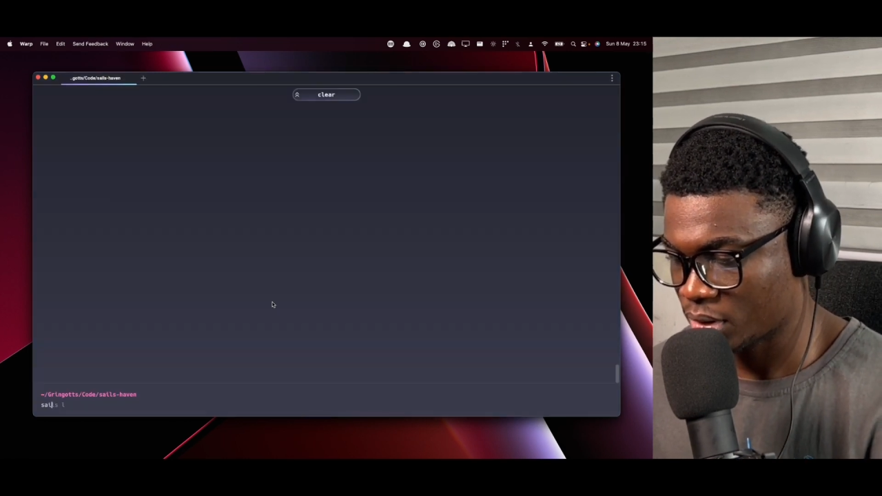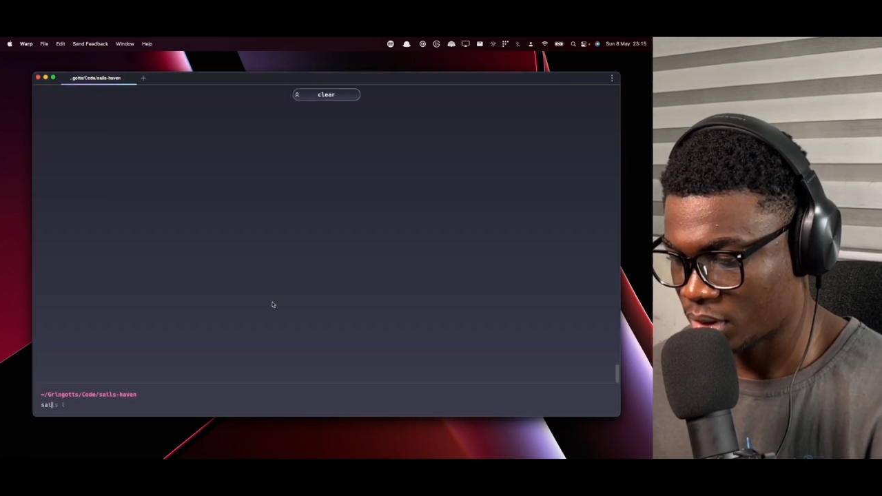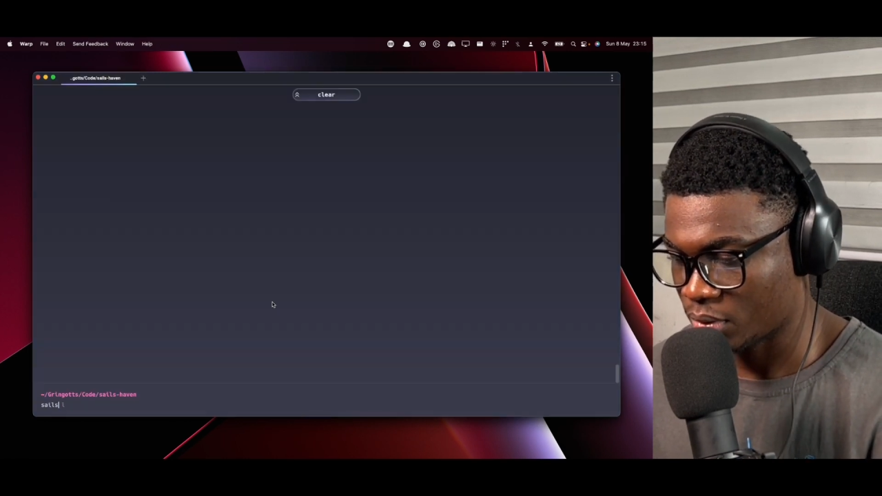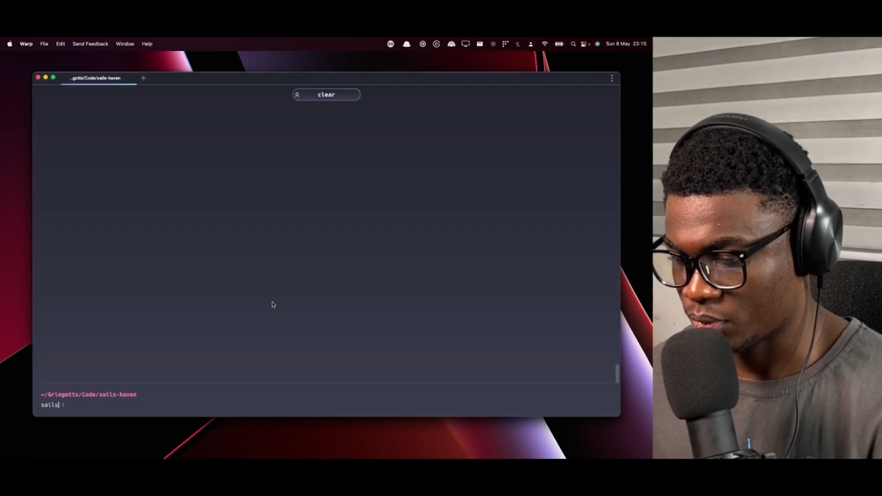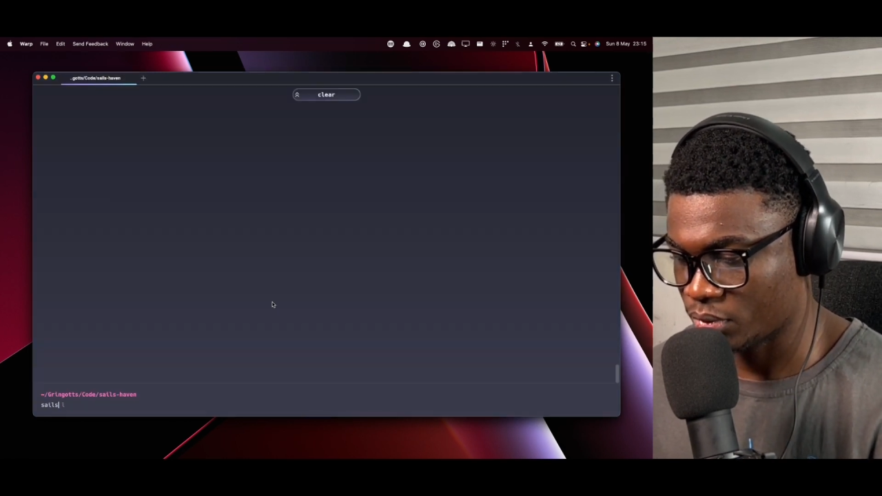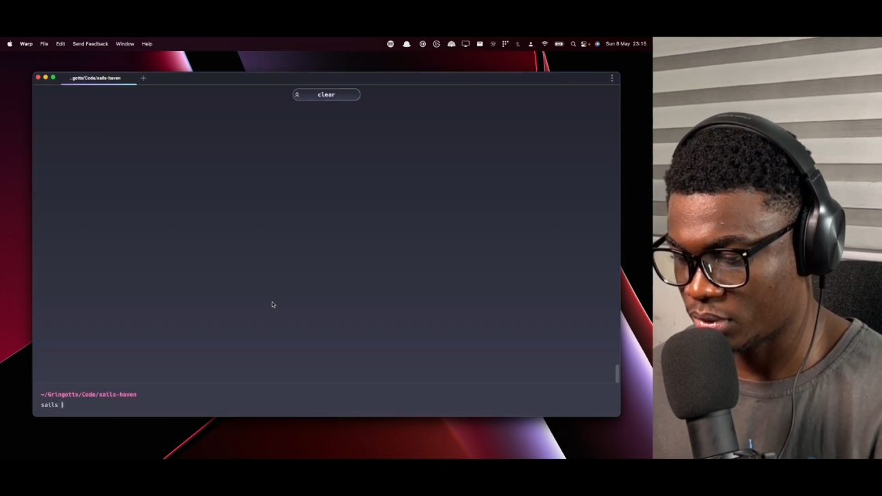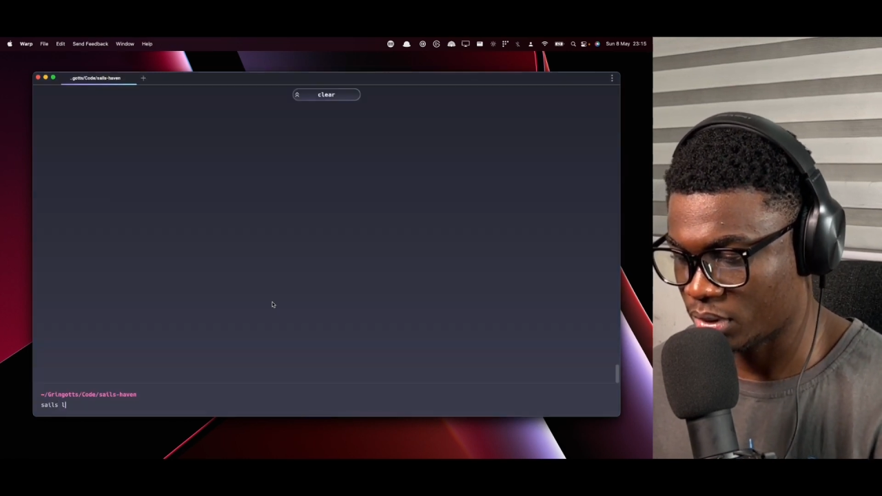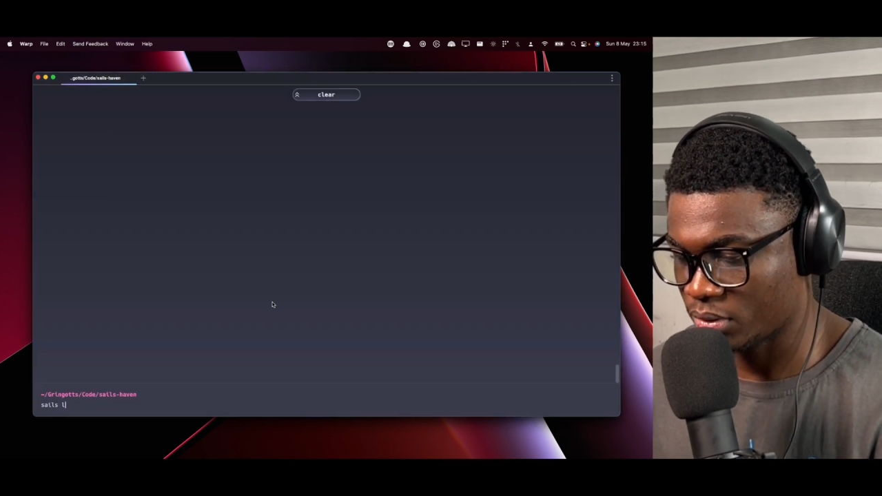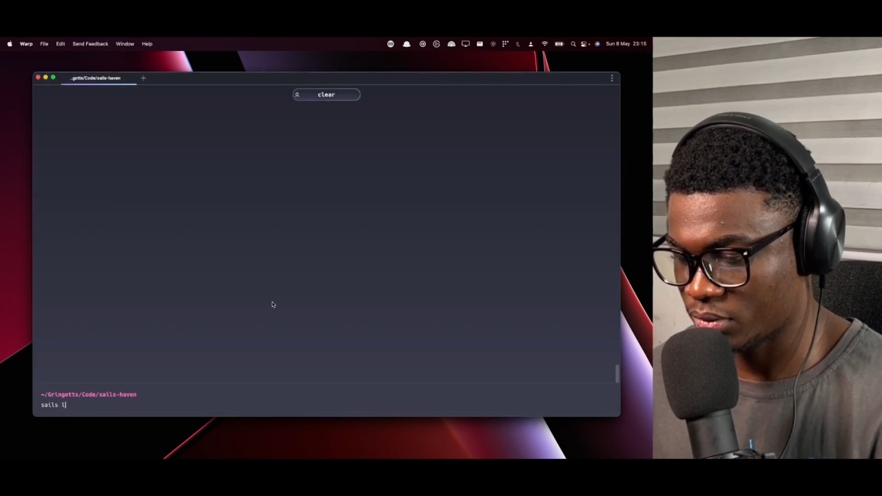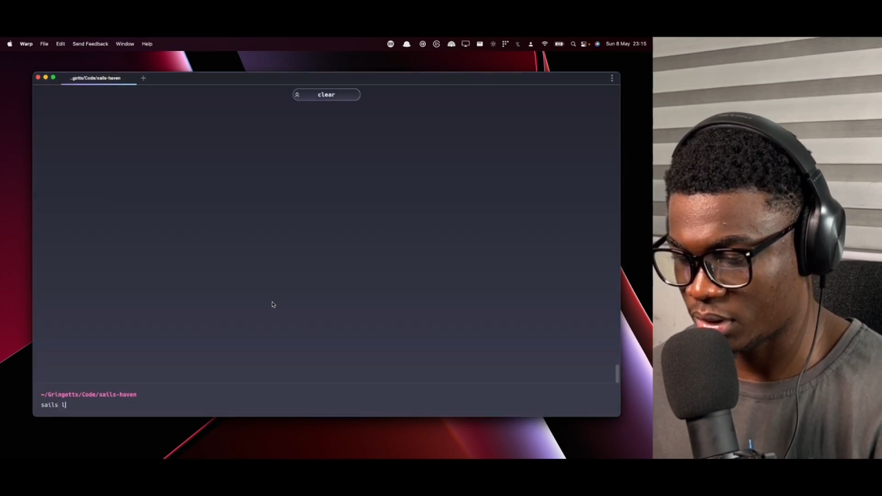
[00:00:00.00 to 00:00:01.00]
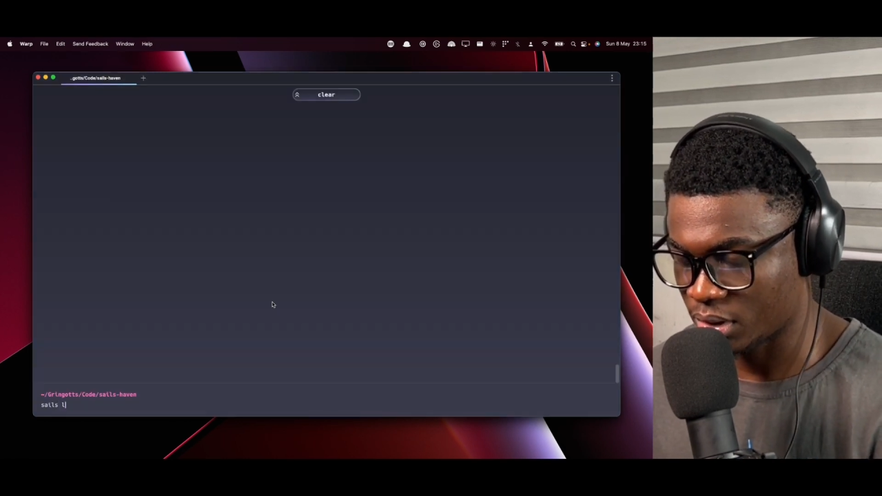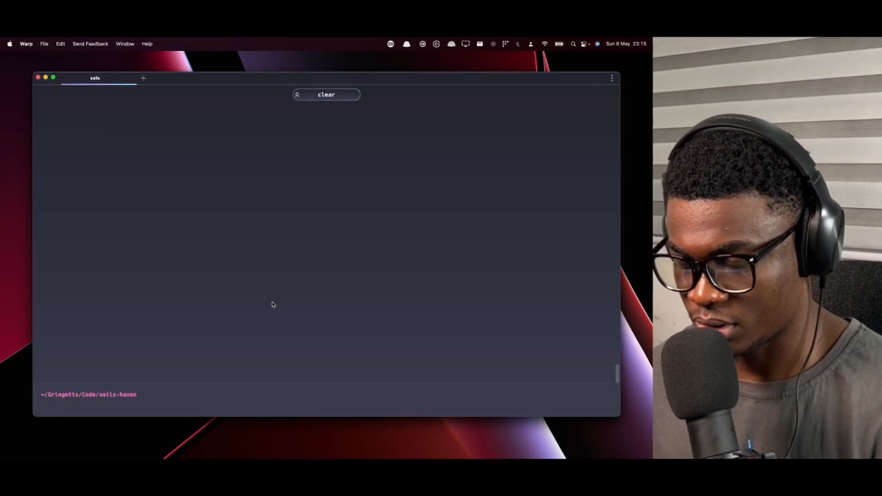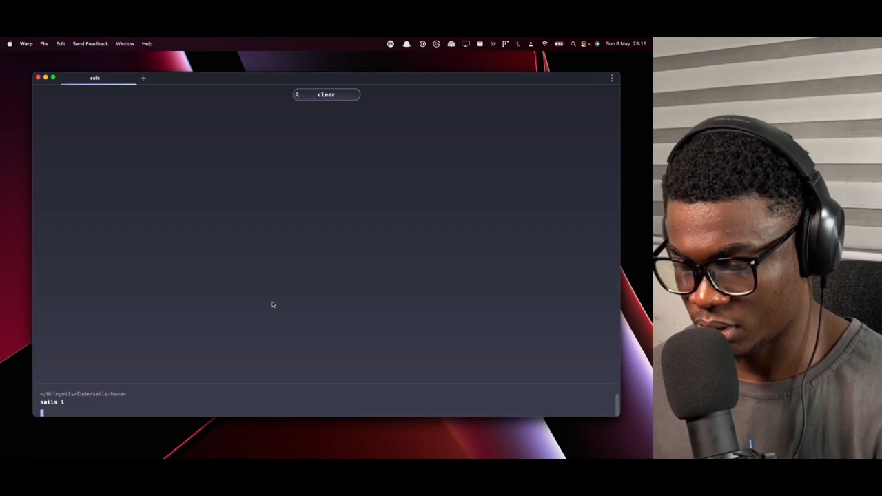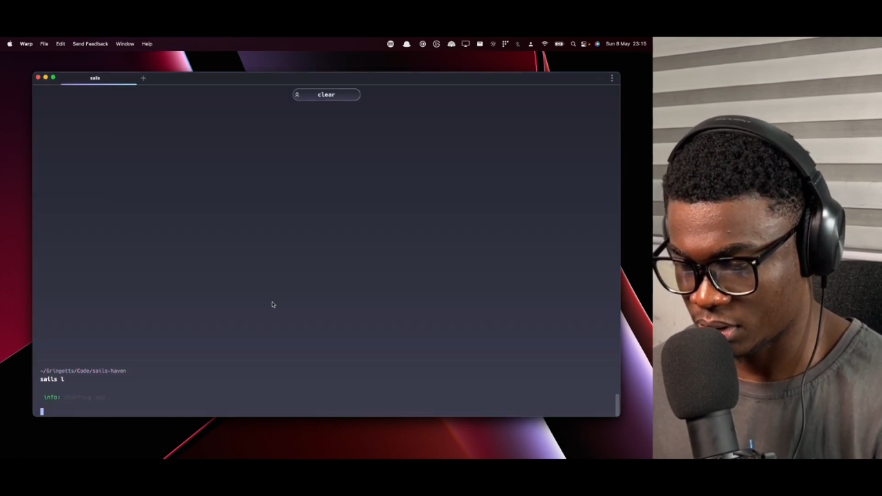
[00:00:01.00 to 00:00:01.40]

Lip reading: and we do sales L,